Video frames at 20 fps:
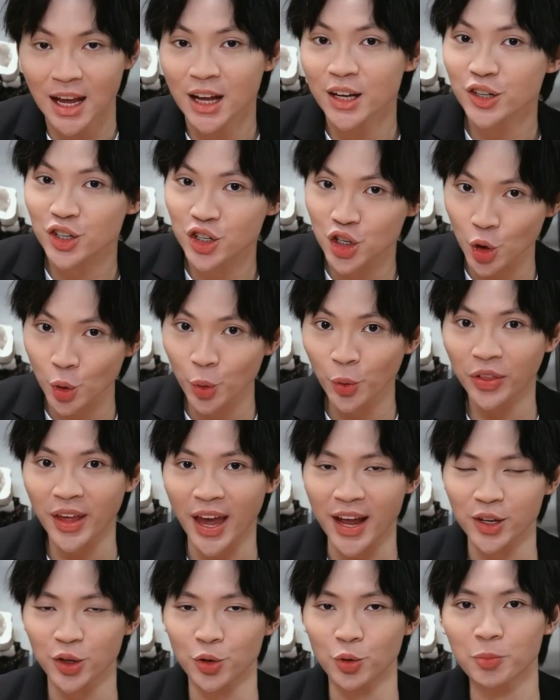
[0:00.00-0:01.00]
So
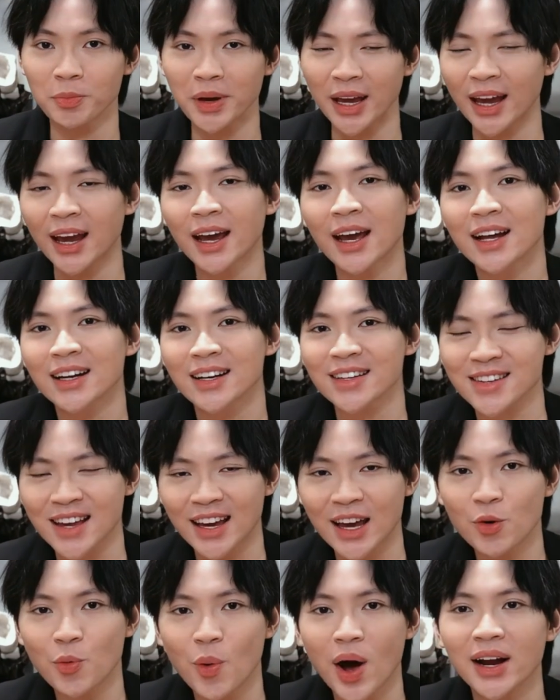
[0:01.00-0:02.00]
that you may. The
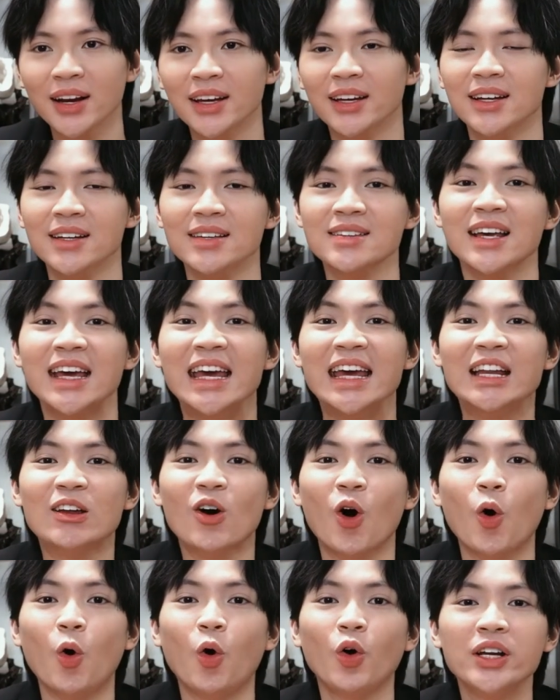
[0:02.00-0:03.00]
second one is in
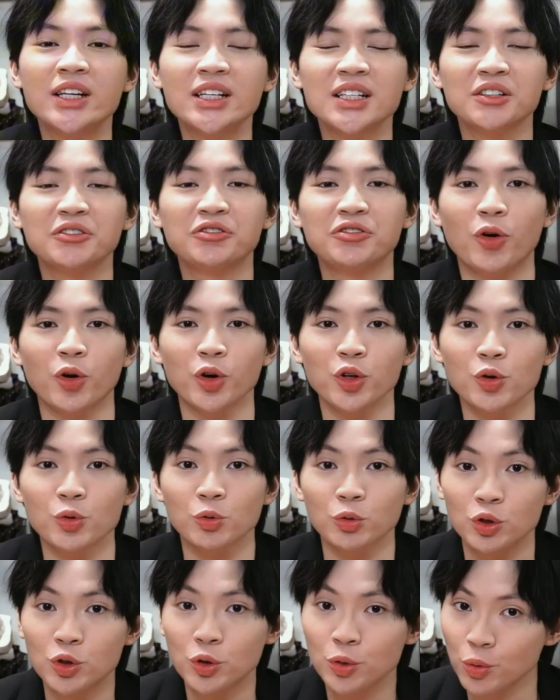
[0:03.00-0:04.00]
order for
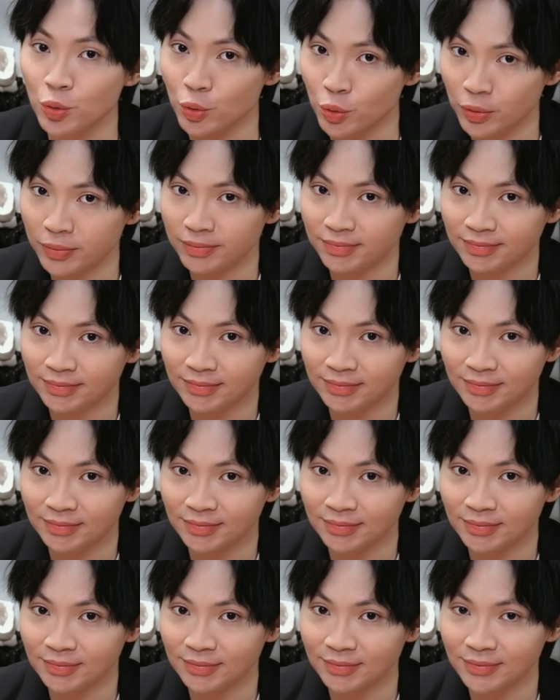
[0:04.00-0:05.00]
you to.
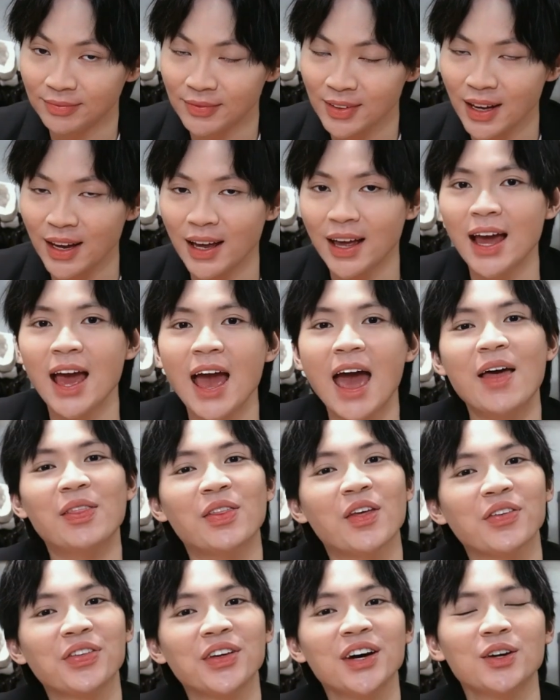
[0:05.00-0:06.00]
And
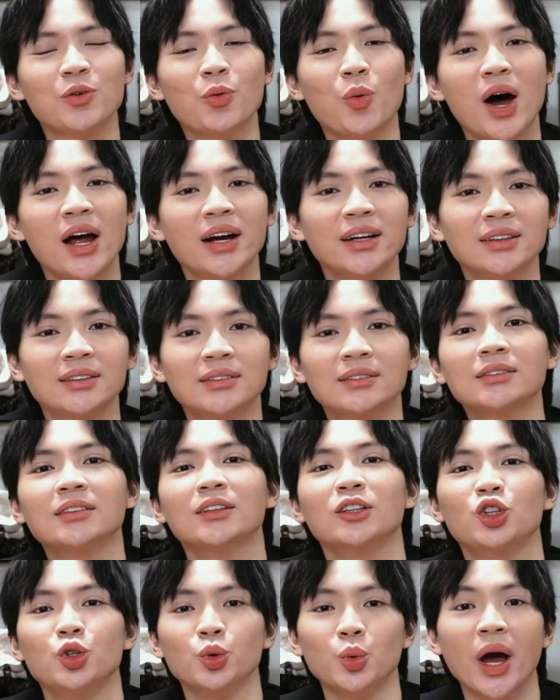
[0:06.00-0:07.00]
the third one,
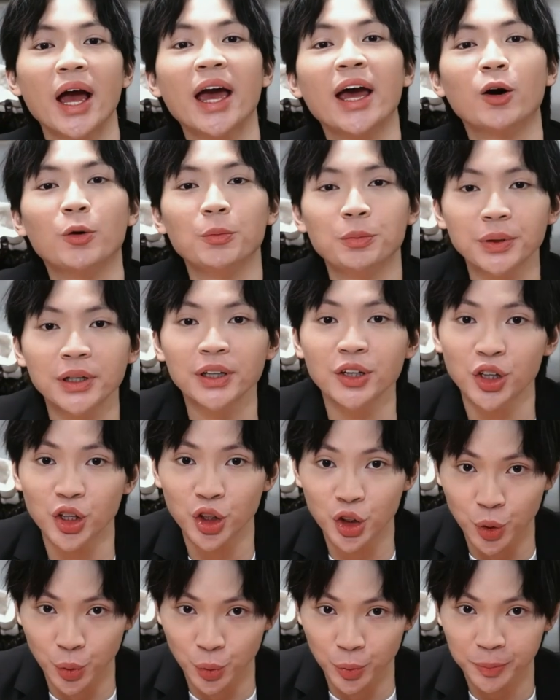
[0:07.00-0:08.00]
to help
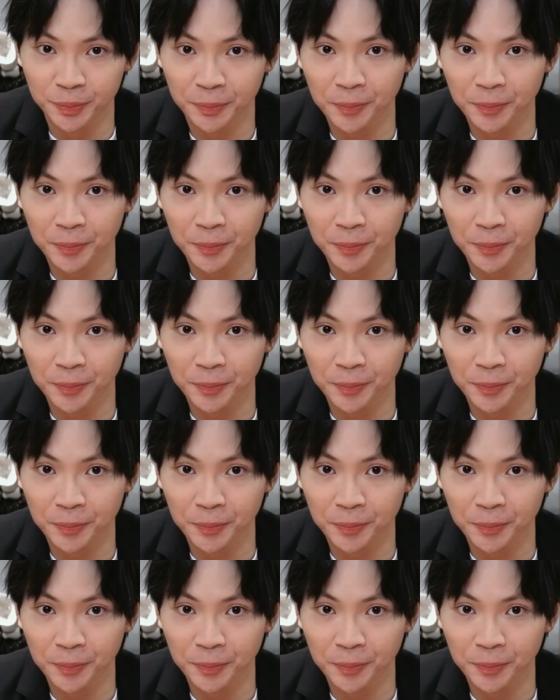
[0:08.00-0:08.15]
you.